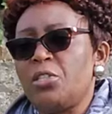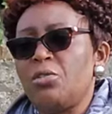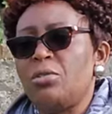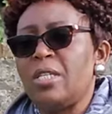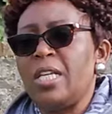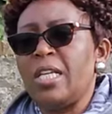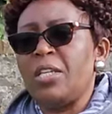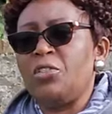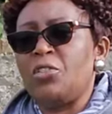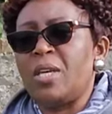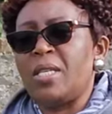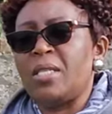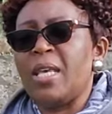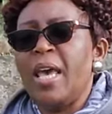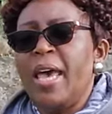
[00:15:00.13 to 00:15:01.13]
due
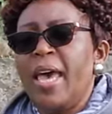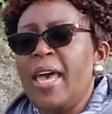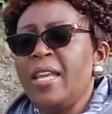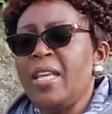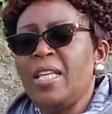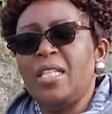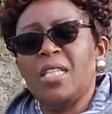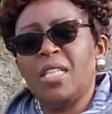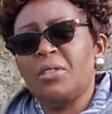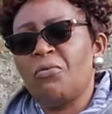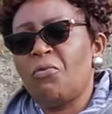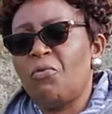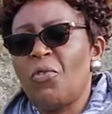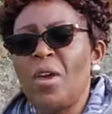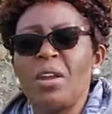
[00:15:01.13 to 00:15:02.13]
diligence. And it is
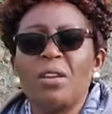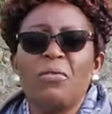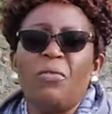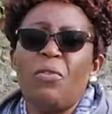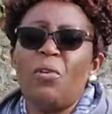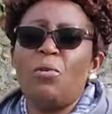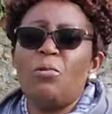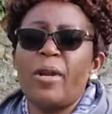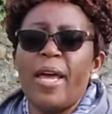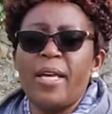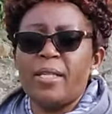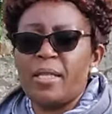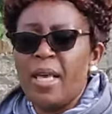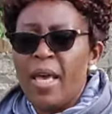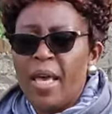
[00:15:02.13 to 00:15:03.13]
very
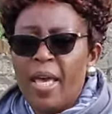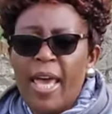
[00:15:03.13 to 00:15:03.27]
flawless,